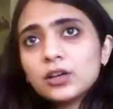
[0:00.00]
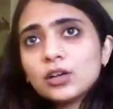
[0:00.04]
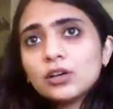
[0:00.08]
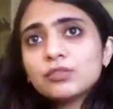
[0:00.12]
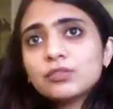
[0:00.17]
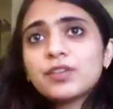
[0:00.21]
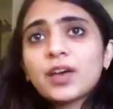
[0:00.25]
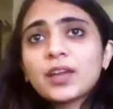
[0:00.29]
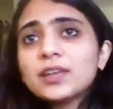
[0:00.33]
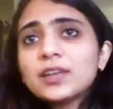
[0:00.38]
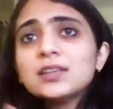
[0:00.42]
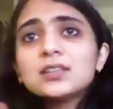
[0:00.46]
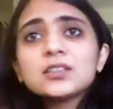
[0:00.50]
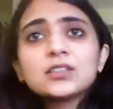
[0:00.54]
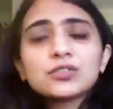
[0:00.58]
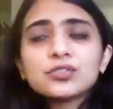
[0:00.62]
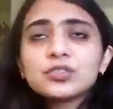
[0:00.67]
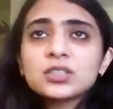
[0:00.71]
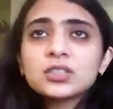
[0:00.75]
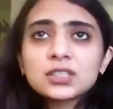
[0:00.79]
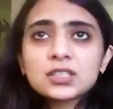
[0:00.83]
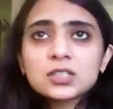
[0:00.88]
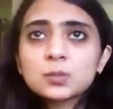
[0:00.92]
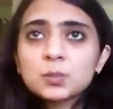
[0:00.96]
a very
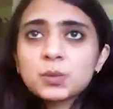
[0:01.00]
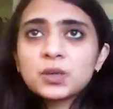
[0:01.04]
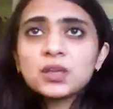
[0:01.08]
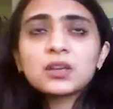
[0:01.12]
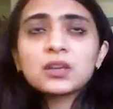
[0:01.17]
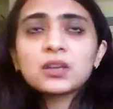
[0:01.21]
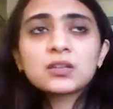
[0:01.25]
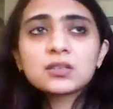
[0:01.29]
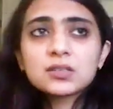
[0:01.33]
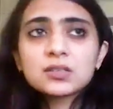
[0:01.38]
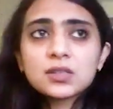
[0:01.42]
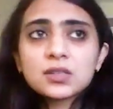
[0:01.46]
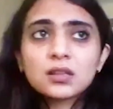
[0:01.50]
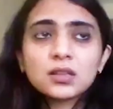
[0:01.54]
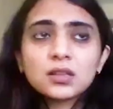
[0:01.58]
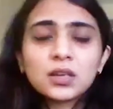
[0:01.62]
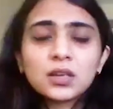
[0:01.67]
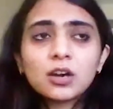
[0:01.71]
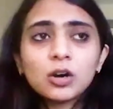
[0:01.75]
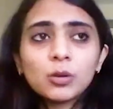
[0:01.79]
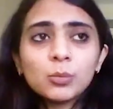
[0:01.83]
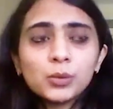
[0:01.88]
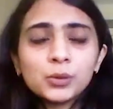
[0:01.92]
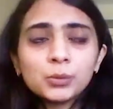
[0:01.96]
different experience than the
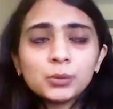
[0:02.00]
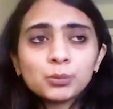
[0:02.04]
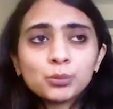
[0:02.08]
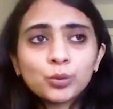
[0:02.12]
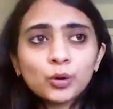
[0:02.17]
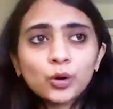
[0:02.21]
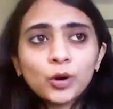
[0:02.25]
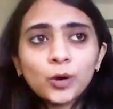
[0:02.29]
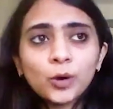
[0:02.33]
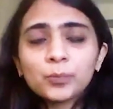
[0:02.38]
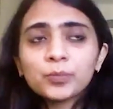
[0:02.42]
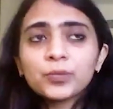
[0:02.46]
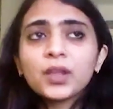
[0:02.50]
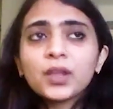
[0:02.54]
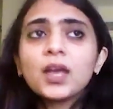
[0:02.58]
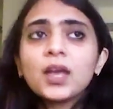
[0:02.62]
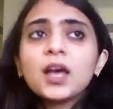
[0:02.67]
urban poor.